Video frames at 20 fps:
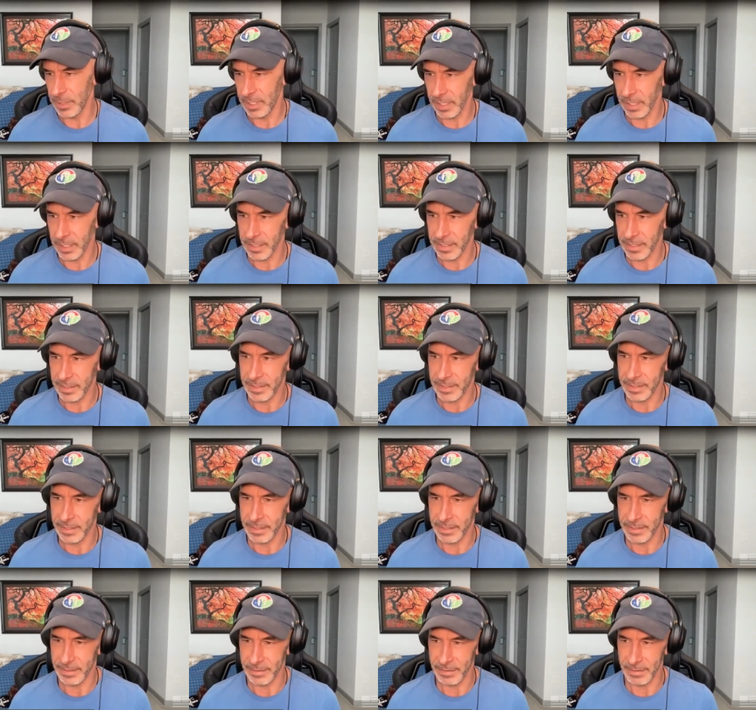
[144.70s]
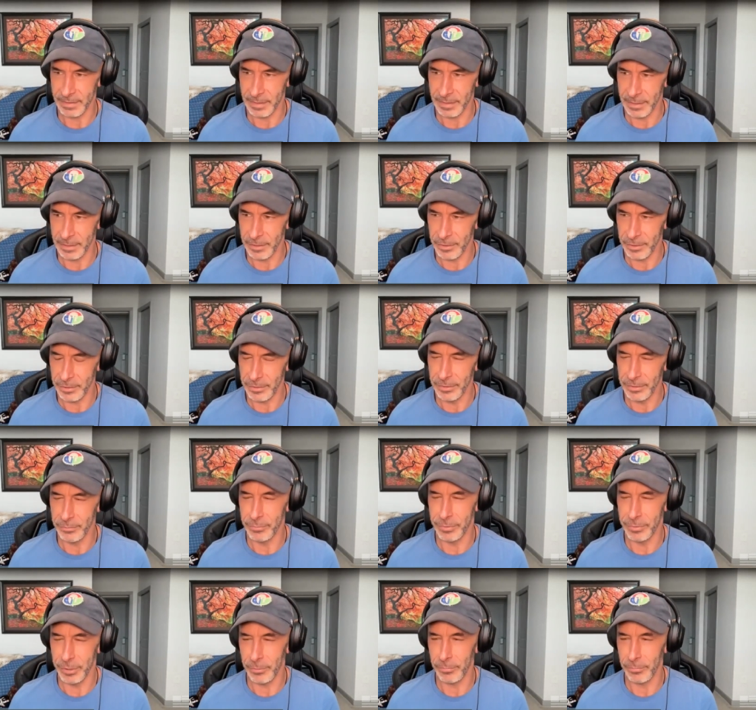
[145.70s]
because
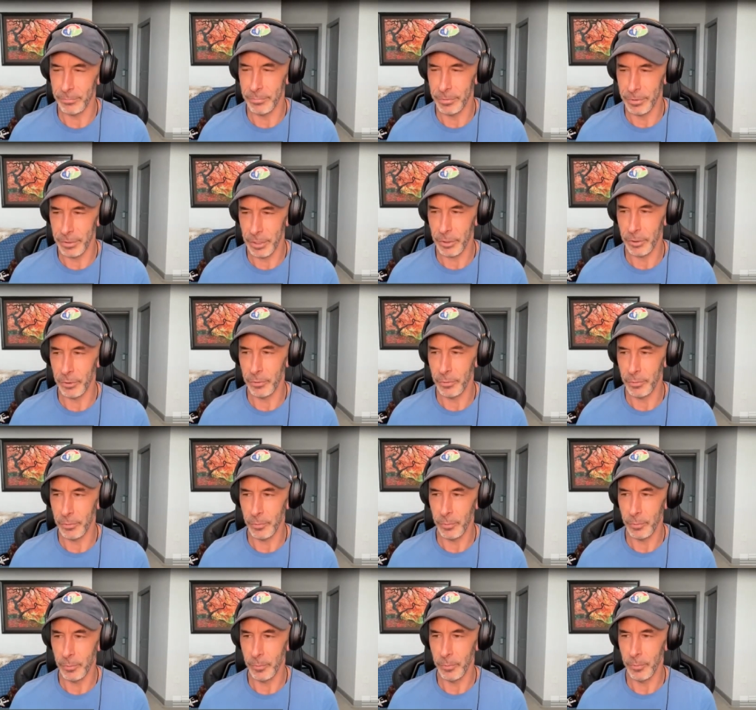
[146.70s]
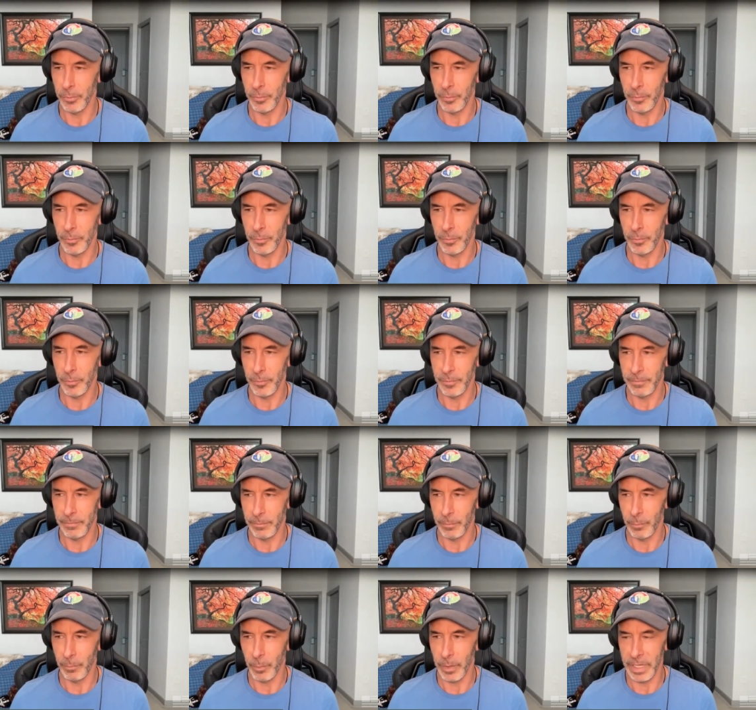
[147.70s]
you don't know
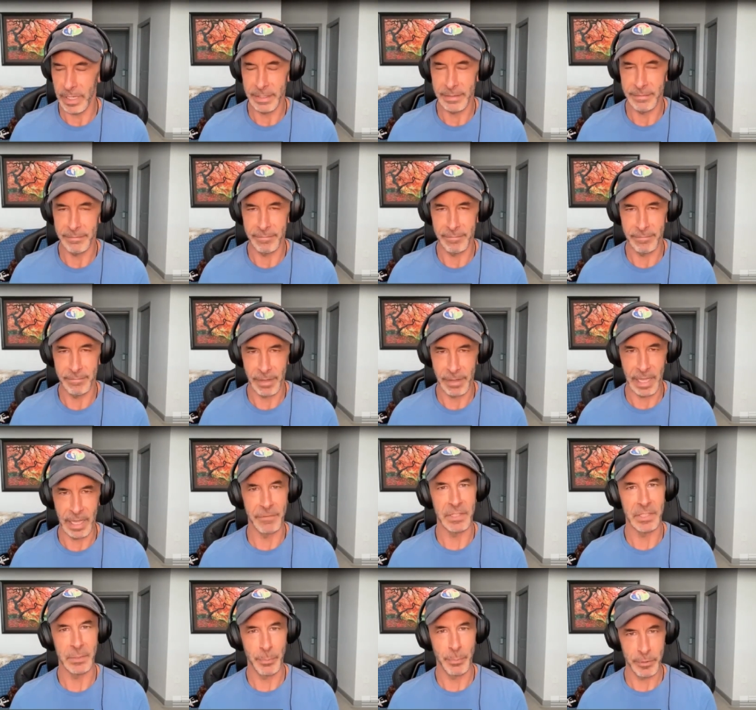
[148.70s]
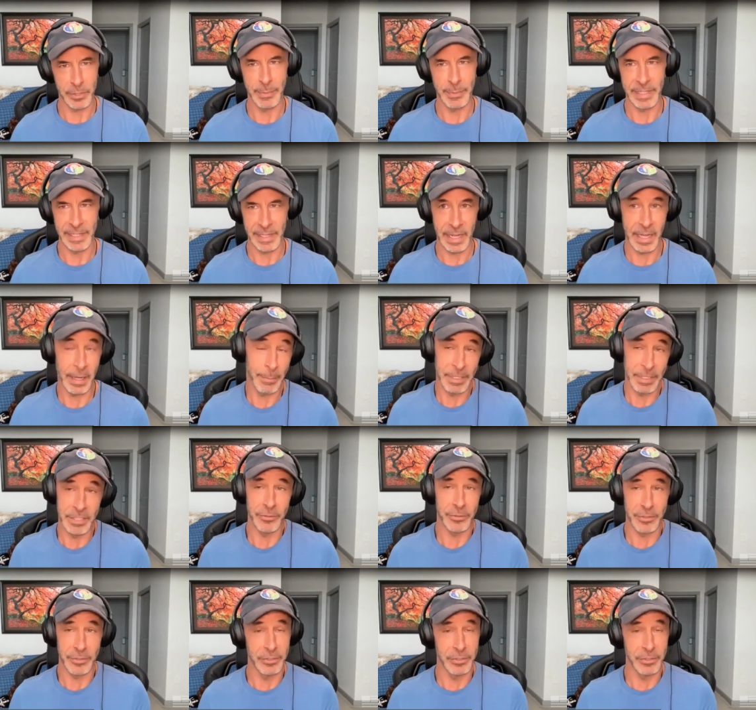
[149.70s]
what life is supposed to be like. I mean,
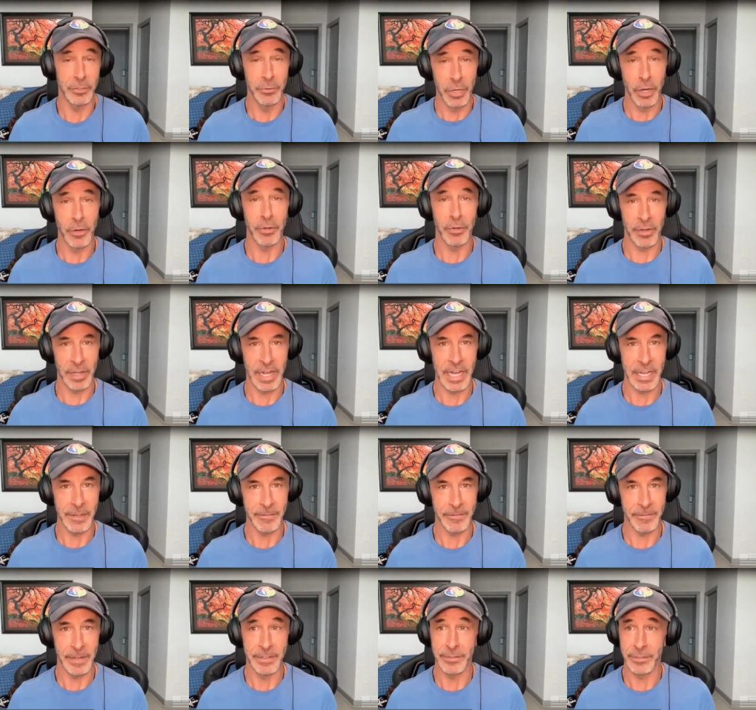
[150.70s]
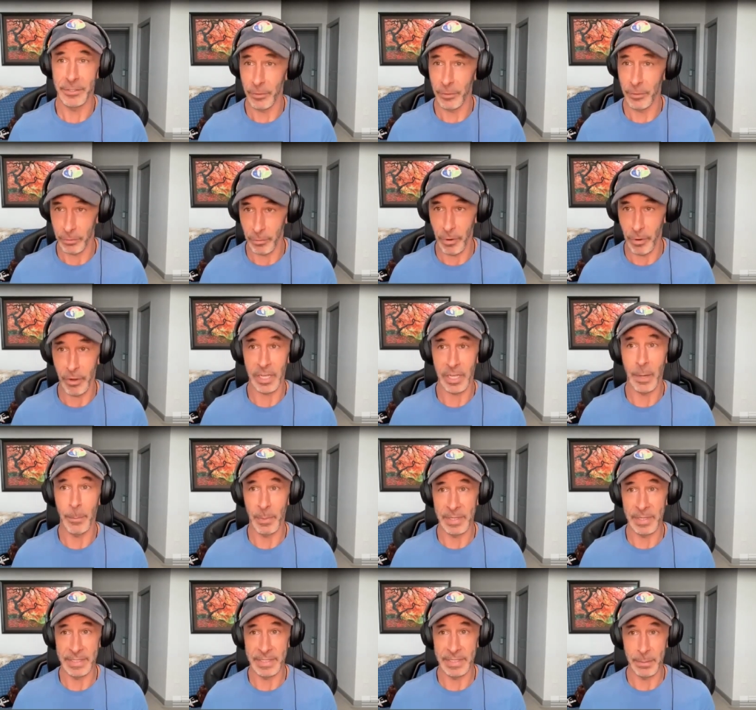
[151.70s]
you, you know your life. And so growing
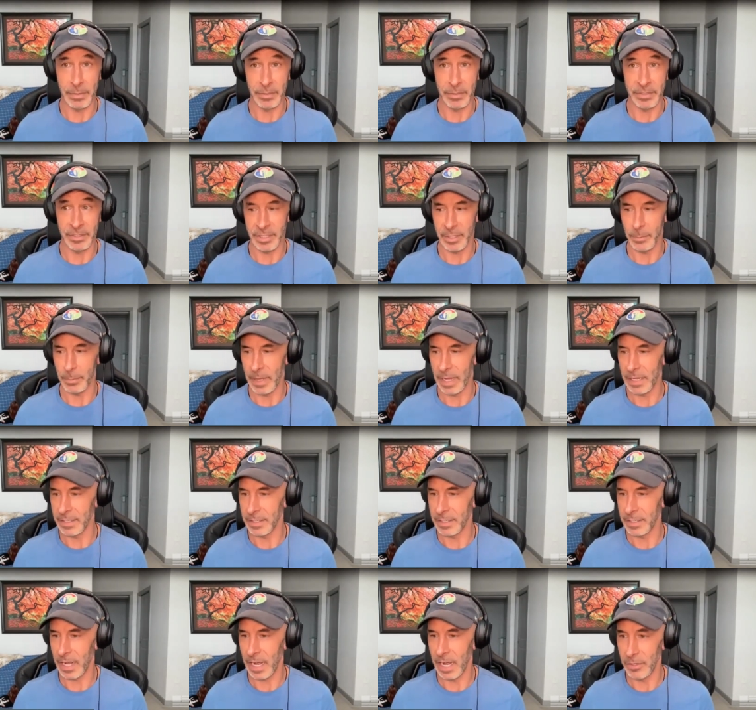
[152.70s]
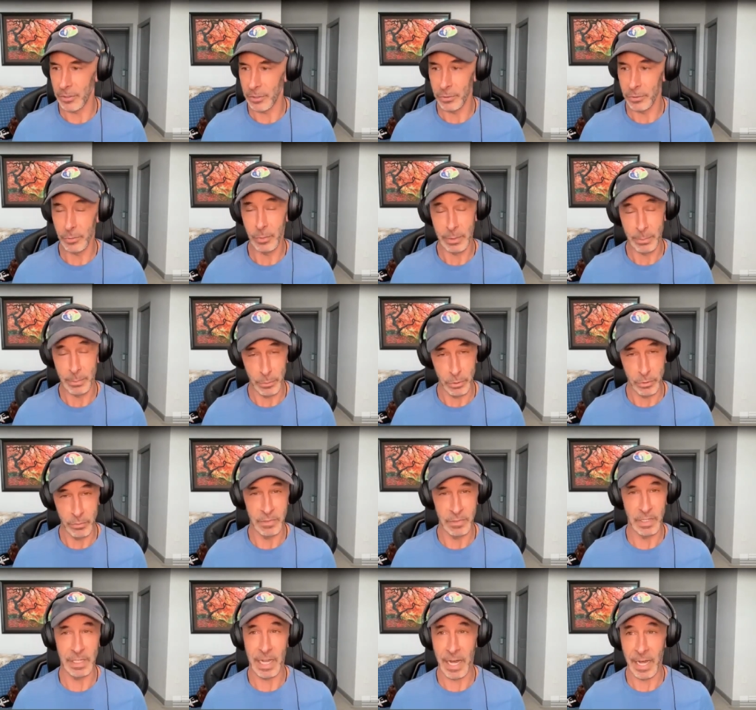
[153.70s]
up as a military dependent, I knew we
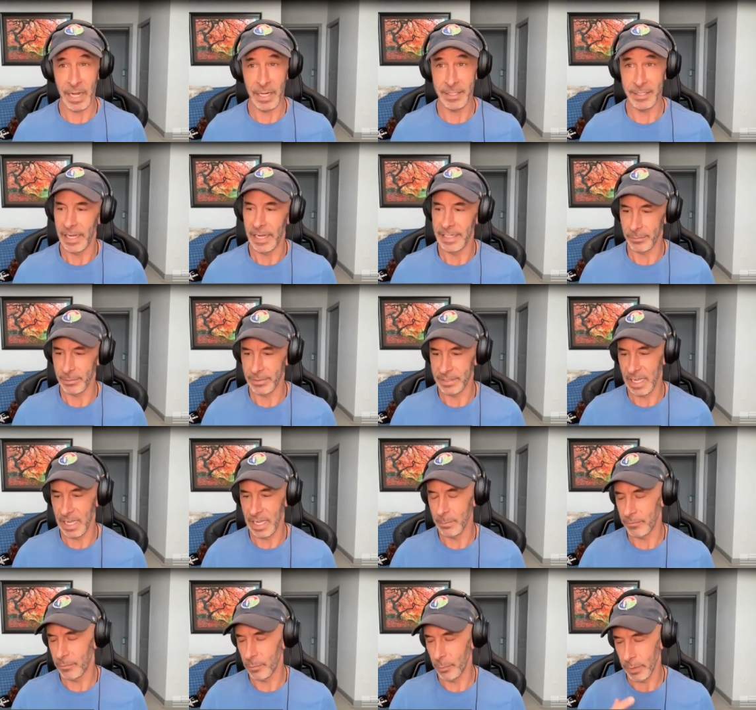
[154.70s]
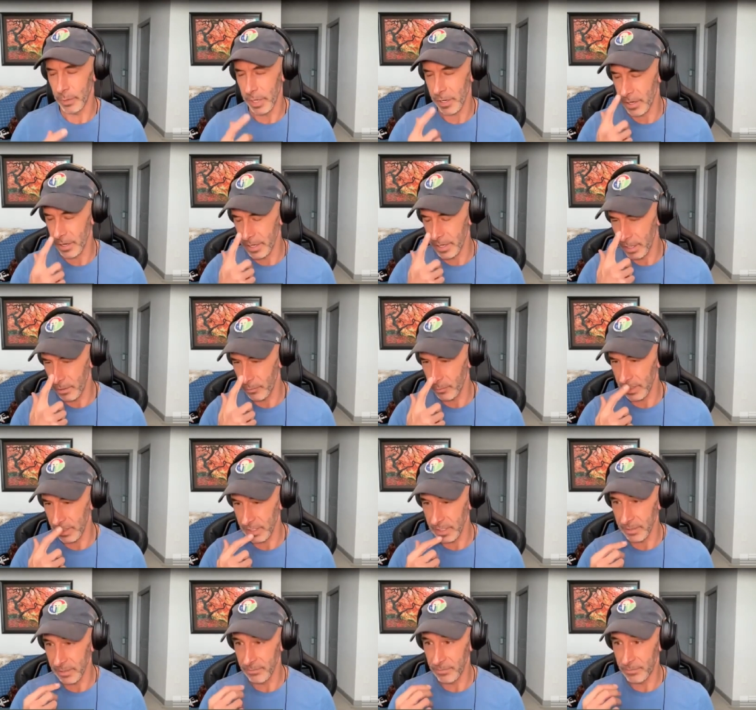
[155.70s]
moved a lot. As I was saying before we got on air, we
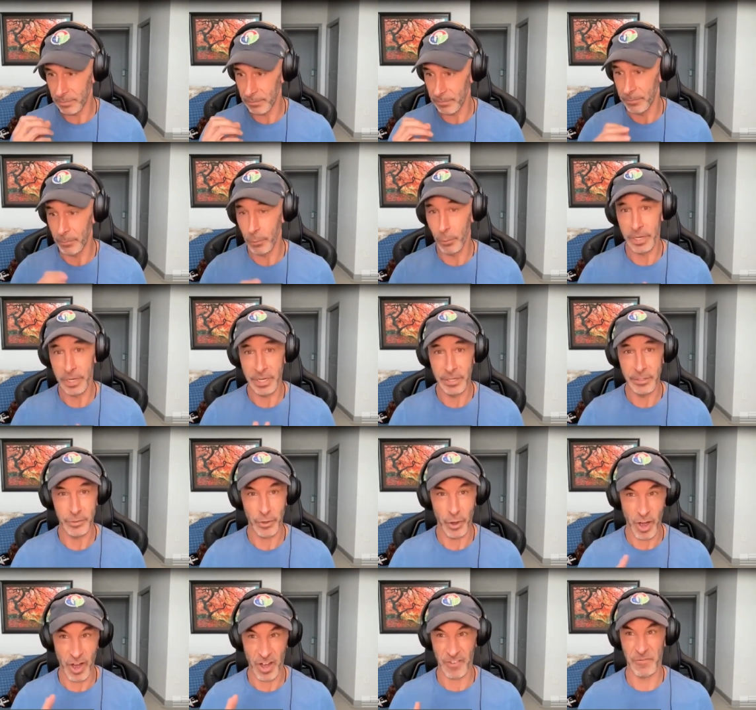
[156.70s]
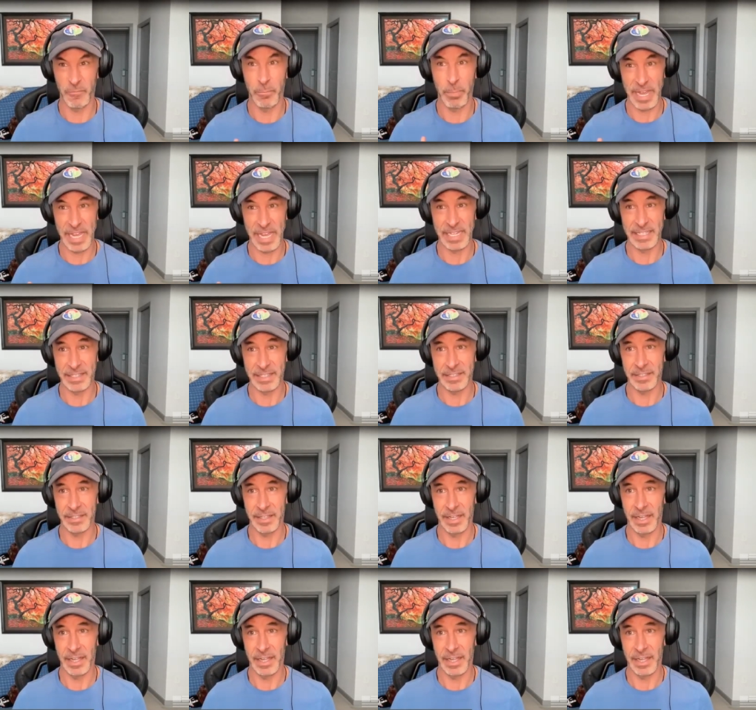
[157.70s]
lived for four years off base.